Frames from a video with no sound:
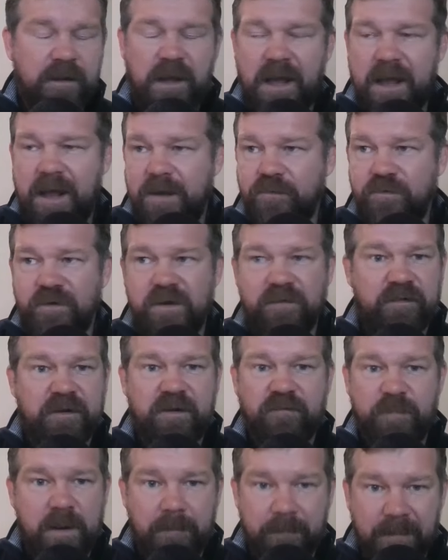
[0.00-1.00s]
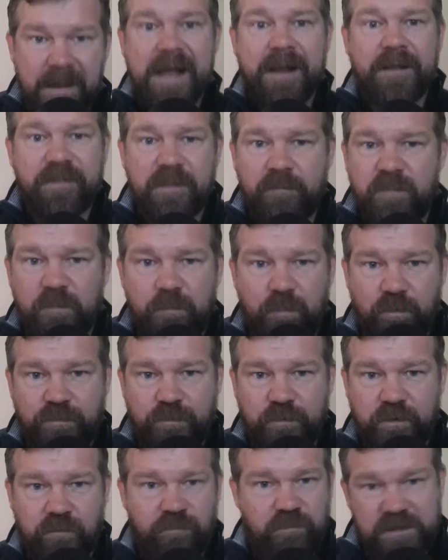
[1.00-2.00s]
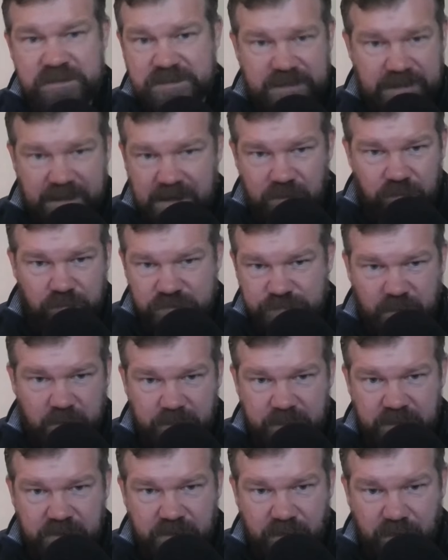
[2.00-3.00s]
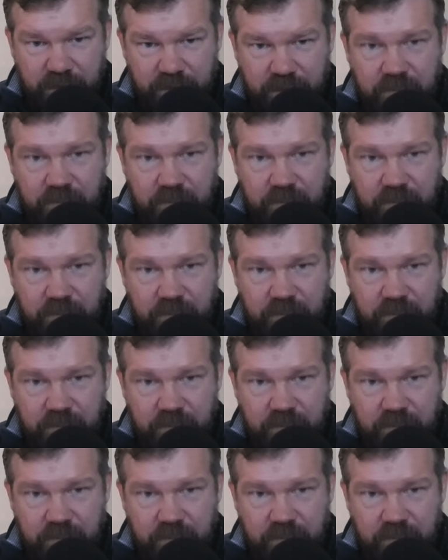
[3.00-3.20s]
and you never give me it back, then we both took a risk and I lose my Bitcoin.